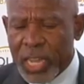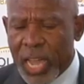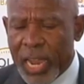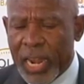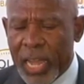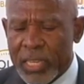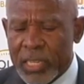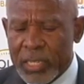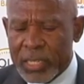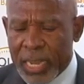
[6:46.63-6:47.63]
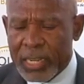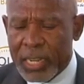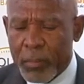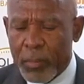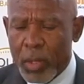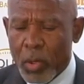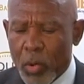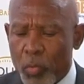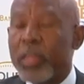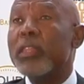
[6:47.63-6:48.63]
color in tandem
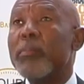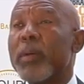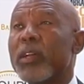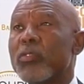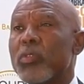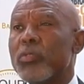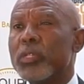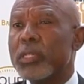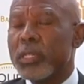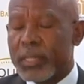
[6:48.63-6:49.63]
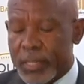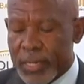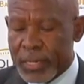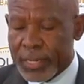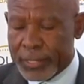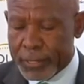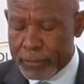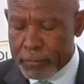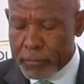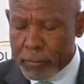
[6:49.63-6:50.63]
when the banknote is tilted.
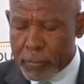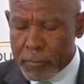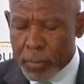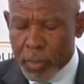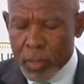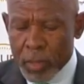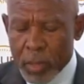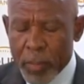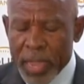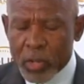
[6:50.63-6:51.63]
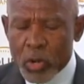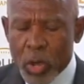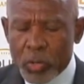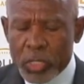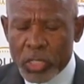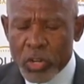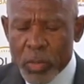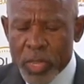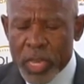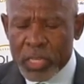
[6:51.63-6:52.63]
The banknote
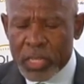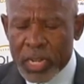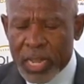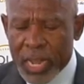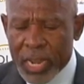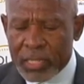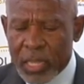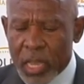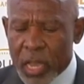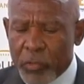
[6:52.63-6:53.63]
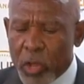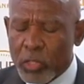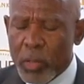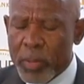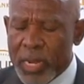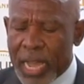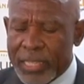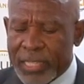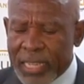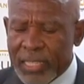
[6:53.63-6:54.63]
denomination colors have also been
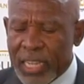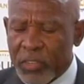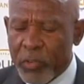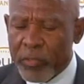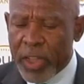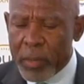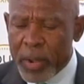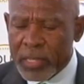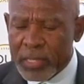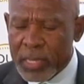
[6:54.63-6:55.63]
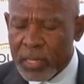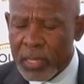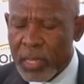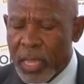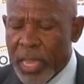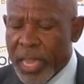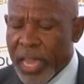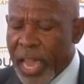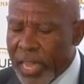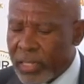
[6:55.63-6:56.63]
adjusted for vibrancy
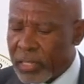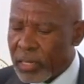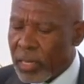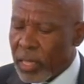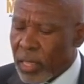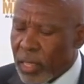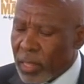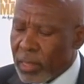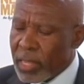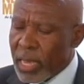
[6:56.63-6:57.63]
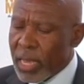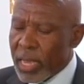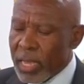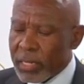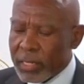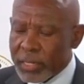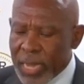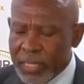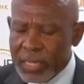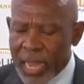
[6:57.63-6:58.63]
and the
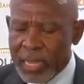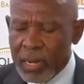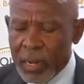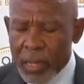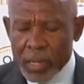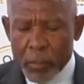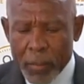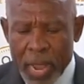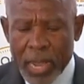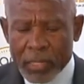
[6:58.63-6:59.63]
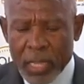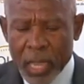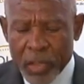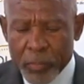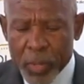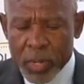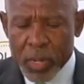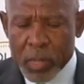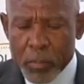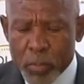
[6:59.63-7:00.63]
tactile marks have
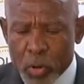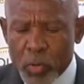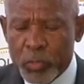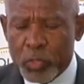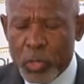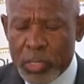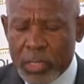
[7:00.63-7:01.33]
been improved to